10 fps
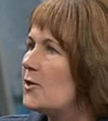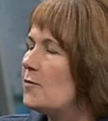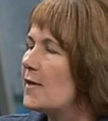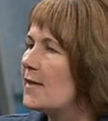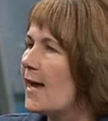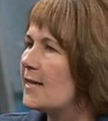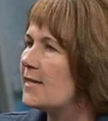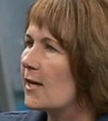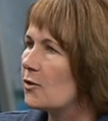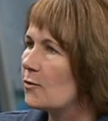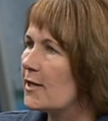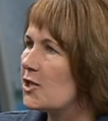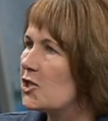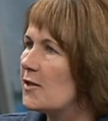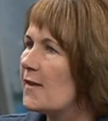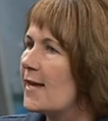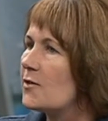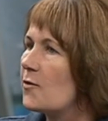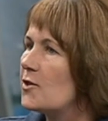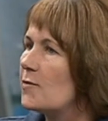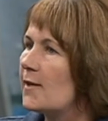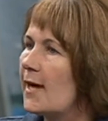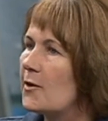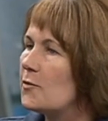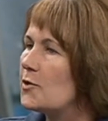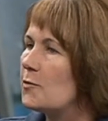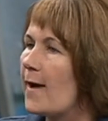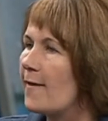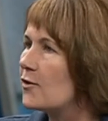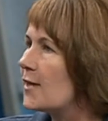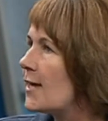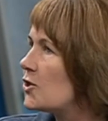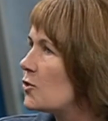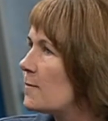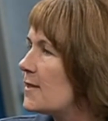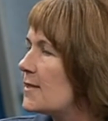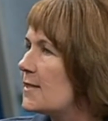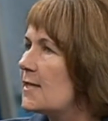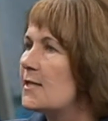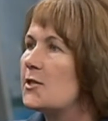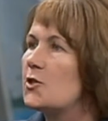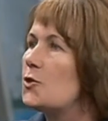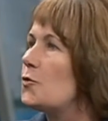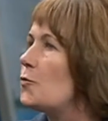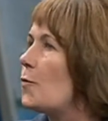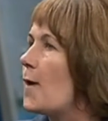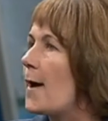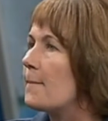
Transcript: doing that declaration, that's going to allow you to advertise your business, to